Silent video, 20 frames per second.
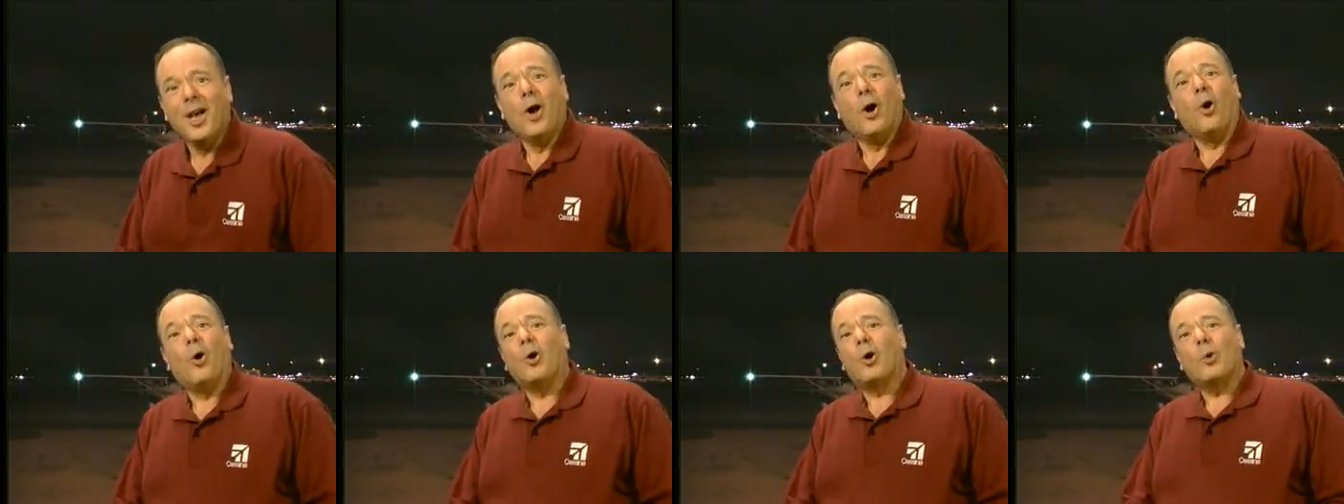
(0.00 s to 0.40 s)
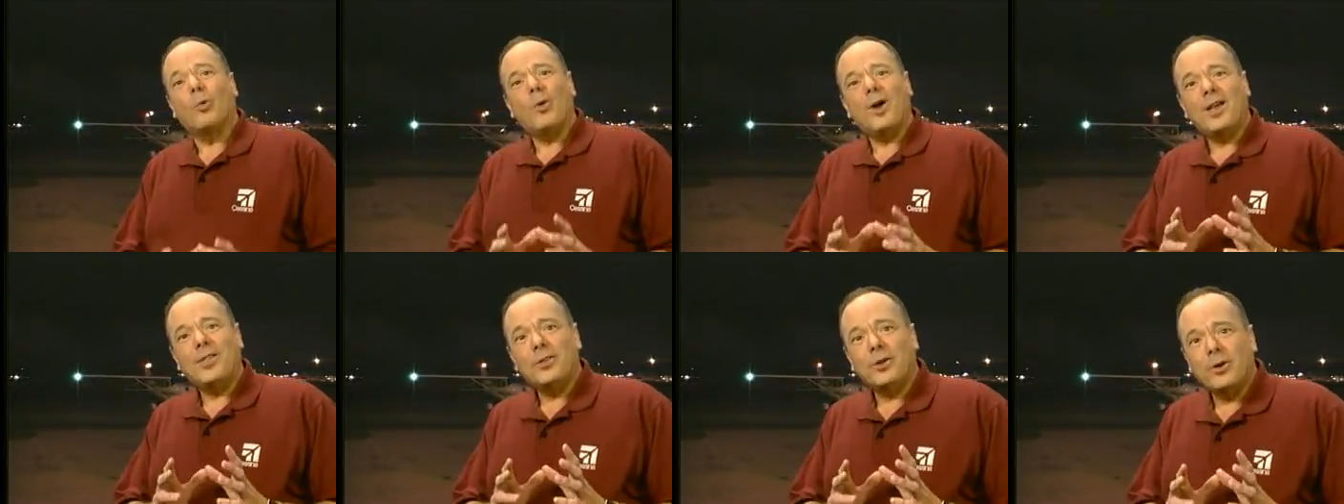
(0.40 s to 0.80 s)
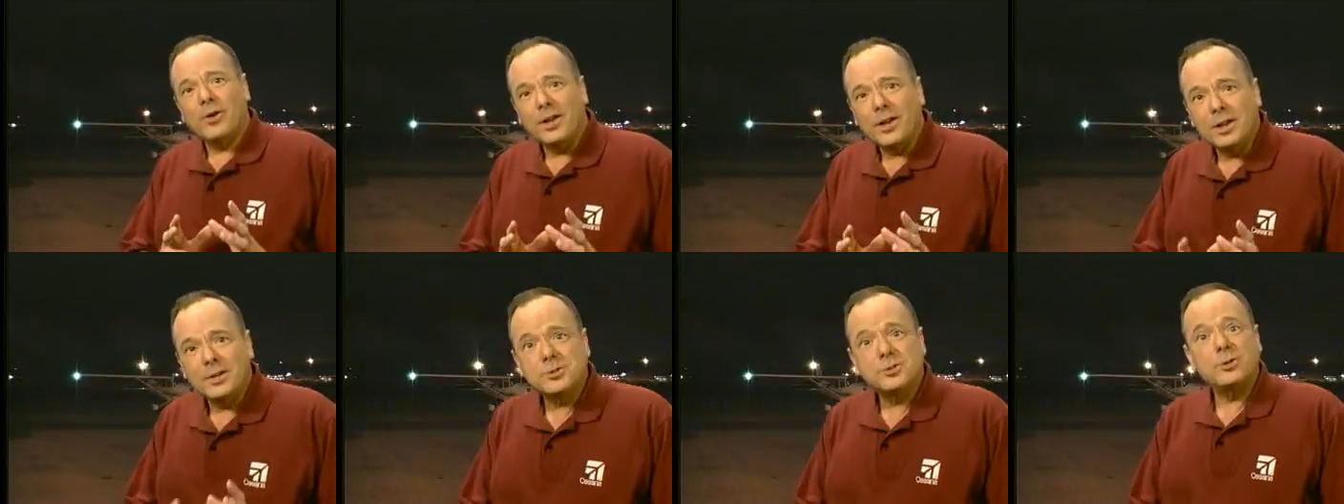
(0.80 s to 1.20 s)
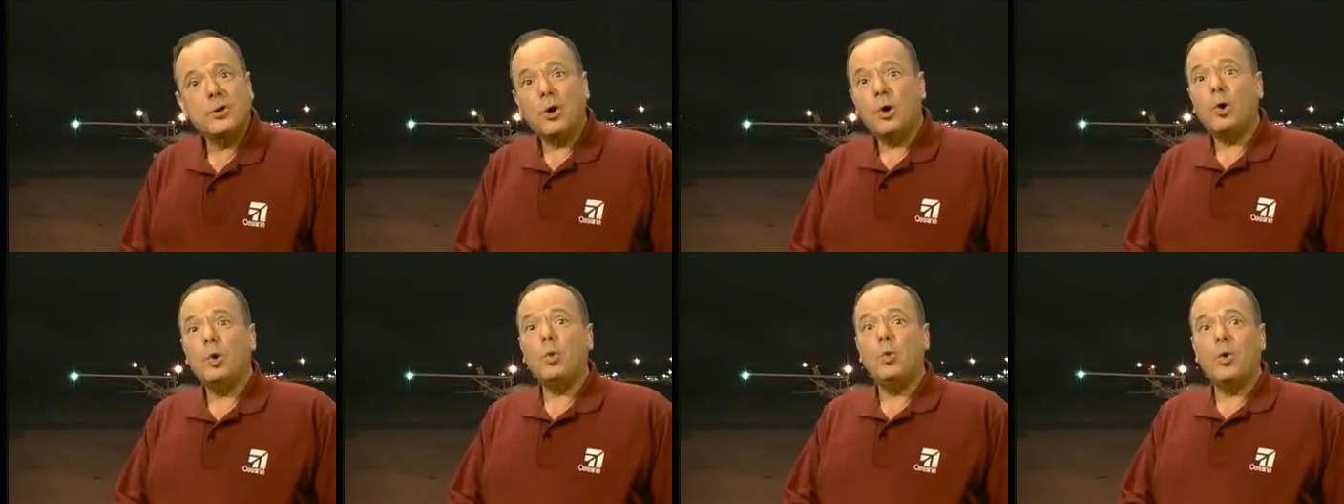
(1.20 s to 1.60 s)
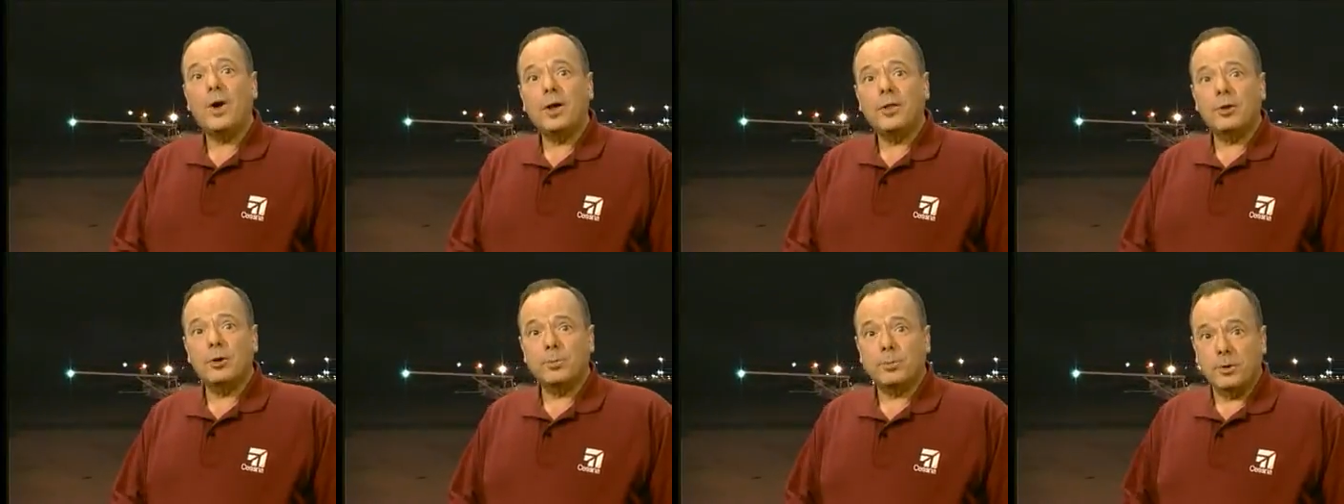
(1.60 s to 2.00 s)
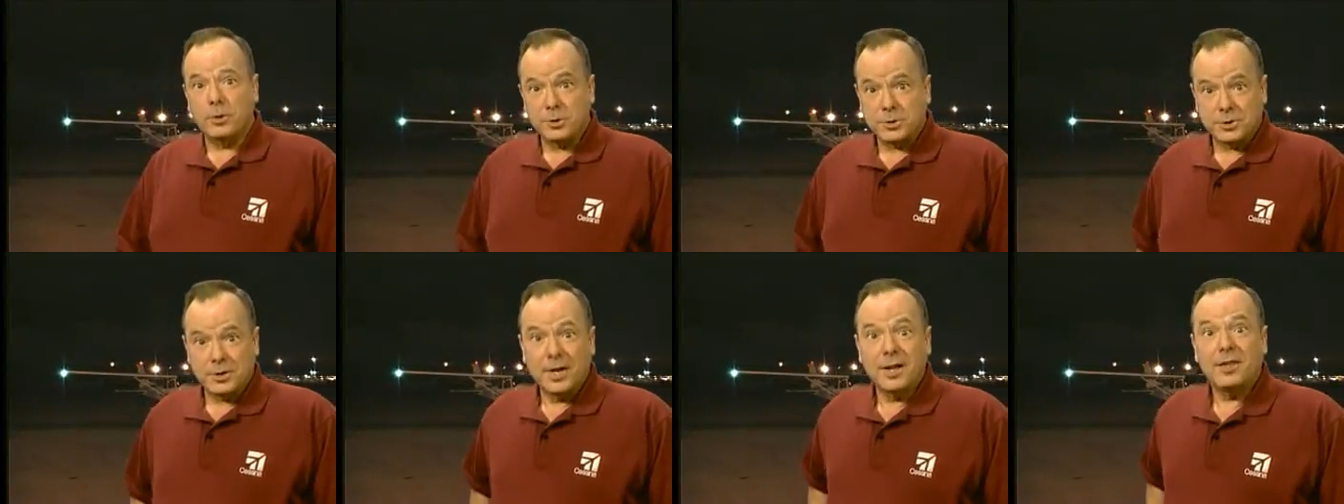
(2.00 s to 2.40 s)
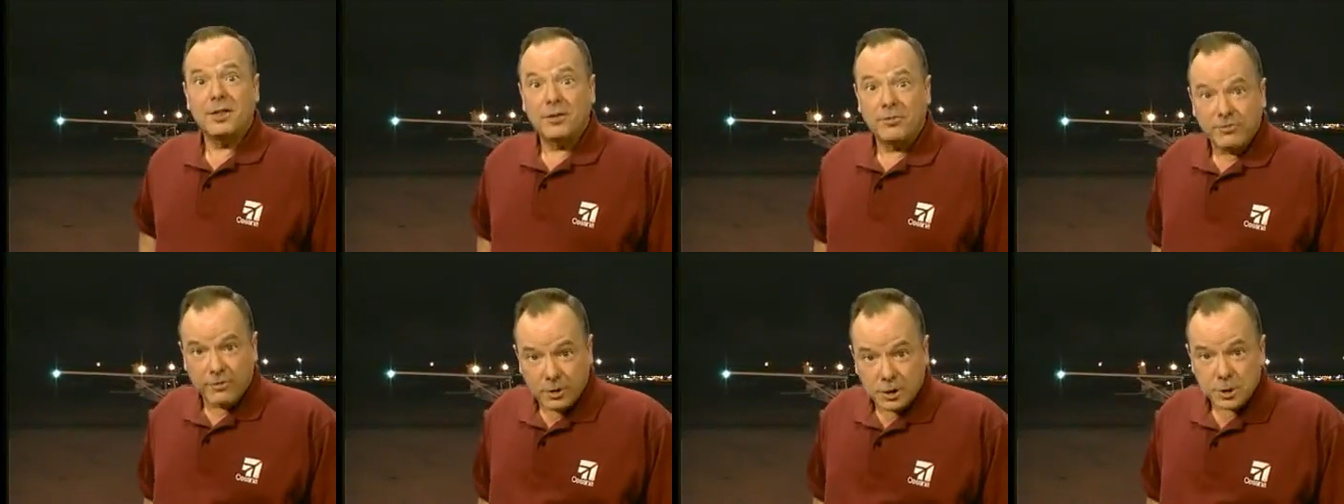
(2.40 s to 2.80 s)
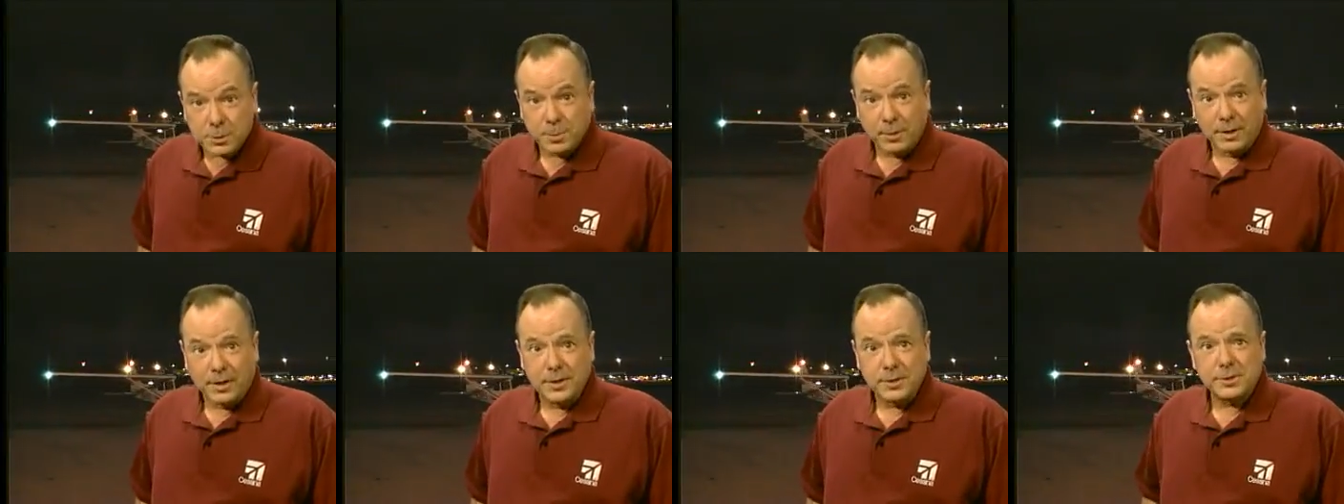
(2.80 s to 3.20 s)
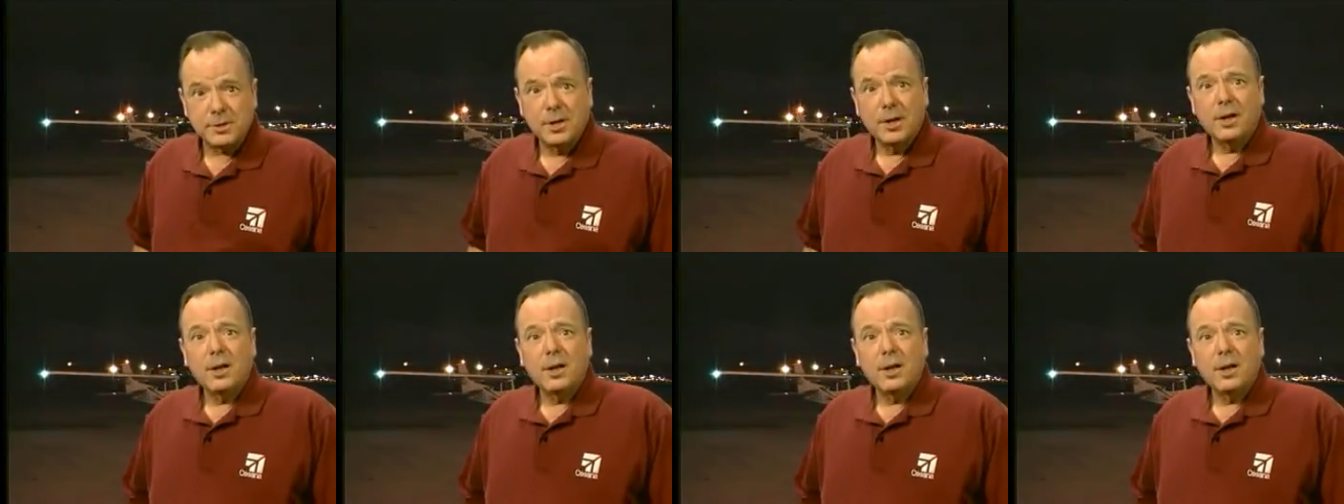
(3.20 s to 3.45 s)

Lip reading: Or when there is no weather person in the first place,